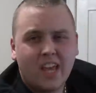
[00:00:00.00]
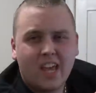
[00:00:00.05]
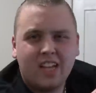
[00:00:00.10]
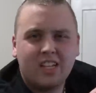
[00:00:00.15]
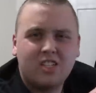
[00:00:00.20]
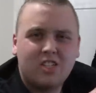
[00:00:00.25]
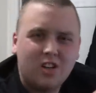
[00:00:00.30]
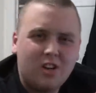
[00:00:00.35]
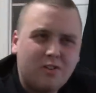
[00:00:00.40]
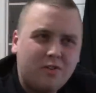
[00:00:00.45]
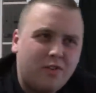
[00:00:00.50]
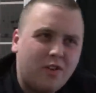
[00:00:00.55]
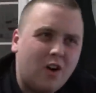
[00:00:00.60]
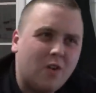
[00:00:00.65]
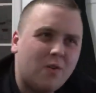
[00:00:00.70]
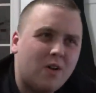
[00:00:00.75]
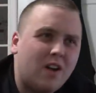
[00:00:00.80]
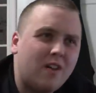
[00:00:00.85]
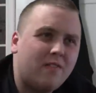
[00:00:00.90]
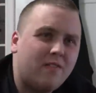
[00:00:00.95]
And so
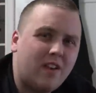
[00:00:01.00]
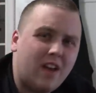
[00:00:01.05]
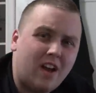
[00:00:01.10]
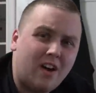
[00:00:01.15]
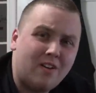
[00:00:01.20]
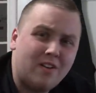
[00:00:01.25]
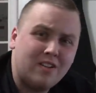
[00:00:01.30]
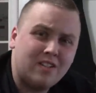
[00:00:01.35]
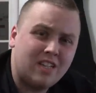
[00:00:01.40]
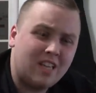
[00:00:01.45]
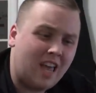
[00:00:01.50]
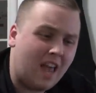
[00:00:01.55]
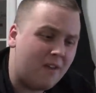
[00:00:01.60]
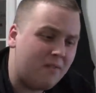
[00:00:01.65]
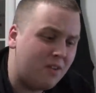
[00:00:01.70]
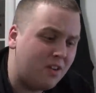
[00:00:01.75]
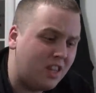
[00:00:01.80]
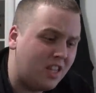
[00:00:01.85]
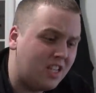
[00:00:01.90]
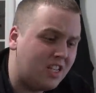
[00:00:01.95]
far what I found is that
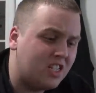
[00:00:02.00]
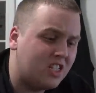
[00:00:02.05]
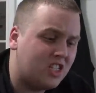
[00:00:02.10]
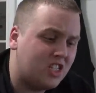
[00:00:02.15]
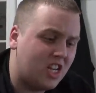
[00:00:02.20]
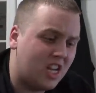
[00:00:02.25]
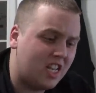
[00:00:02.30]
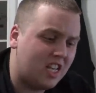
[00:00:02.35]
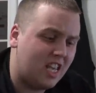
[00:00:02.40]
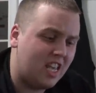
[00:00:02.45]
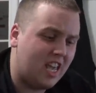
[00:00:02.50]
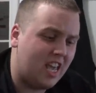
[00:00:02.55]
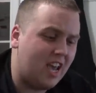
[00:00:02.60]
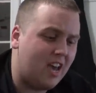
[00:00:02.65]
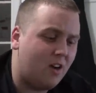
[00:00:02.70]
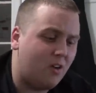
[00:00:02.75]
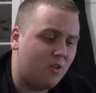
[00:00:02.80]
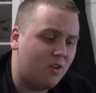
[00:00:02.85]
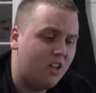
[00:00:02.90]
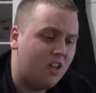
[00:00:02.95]
everything is checking
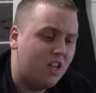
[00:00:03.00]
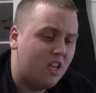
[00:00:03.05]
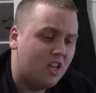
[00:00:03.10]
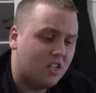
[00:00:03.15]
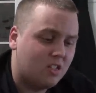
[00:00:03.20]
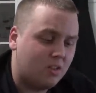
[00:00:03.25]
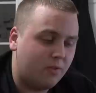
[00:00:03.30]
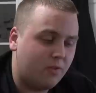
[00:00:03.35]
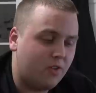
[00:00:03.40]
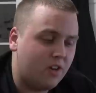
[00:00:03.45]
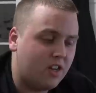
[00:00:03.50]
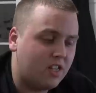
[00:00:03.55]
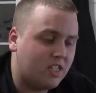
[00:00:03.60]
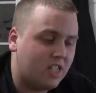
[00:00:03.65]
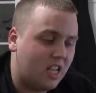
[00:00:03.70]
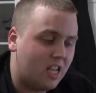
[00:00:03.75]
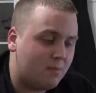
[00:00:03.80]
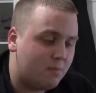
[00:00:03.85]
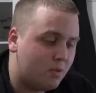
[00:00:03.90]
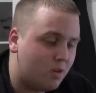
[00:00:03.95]
out. So for
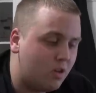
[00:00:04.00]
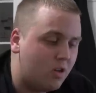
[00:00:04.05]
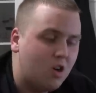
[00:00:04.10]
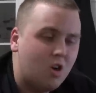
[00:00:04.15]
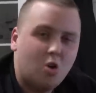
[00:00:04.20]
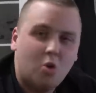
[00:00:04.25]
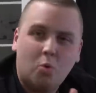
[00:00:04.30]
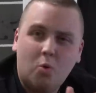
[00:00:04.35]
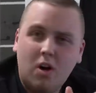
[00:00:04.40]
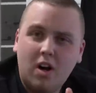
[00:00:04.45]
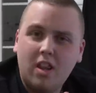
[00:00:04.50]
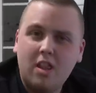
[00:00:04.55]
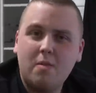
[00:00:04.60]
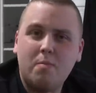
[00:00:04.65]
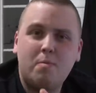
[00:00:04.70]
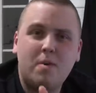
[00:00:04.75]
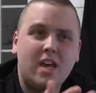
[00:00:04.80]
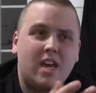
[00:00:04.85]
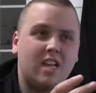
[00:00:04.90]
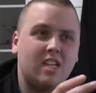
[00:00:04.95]
example, one of the
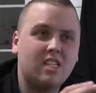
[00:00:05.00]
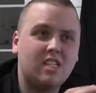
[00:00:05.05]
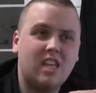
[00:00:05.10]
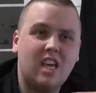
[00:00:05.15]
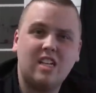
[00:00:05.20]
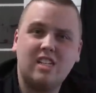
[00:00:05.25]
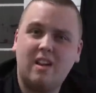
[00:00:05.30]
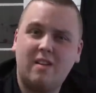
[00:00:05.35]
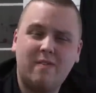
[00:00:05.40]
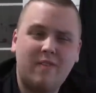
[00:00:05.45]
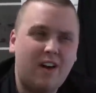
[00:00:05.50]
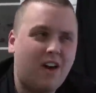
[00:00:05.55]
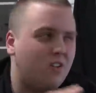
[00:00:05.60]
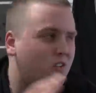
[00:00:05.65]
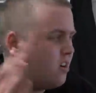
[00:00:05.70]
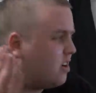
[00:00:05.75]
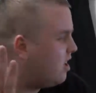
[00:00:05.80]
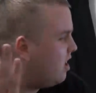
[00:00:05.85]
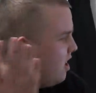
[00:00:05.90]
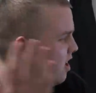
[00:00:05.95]
biggest things I
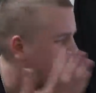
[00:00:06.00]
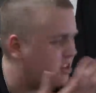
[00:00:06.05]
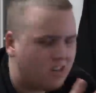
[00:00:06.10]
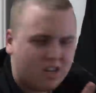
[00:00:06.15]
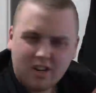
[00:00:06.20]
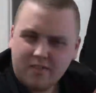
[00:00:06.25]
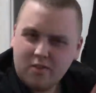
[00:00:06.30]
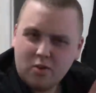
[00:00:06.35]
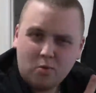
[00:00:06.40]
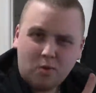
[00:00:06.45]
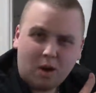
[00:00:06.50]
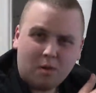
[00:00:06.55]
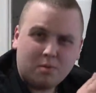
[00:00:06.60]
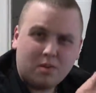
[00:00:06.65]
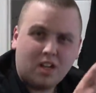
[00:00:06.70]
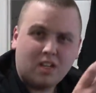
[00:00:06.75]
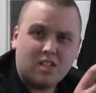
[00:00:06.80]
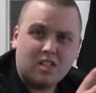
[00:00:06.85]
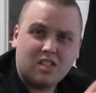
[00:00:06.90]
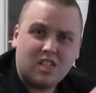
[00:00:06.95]
found on a hundred different
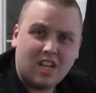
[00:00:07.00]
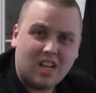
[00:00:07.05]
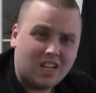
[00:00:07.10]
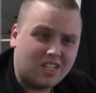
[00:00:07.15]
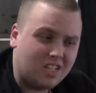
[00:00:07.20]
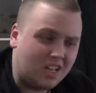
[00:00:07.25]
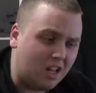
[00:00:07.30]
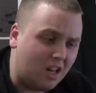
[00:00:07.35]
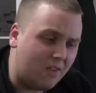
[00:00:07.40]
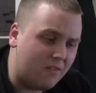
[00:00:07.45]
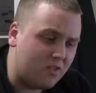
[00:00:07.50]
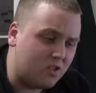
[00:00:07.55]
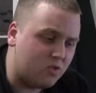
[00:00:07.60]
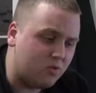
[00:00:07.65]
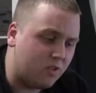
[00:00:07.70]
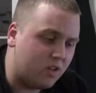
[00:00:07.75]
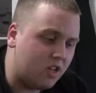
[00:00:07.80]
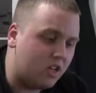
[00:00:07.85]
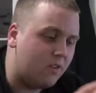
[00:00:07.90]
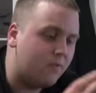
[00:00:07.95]
websites to say to tell if it's
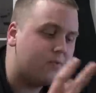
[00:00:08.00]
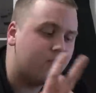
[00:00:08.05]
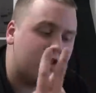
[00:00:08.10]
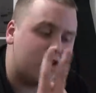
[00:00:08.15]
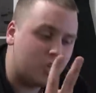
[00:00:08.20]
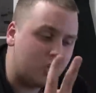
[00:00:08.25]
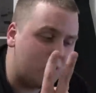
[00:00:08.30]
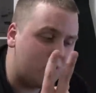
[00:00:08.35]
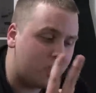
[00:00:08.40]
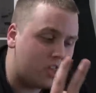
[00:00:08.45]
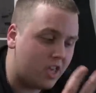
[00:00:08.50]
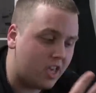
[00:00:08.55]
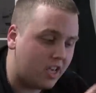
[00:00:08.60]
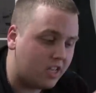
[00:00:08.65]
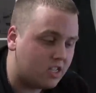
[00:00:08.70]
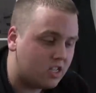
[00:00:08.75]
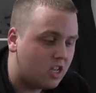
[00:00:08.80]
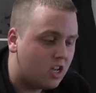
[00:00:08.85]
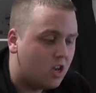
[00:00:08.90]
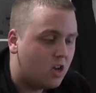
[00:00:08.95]
real, two
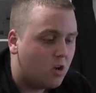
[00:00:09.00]
things.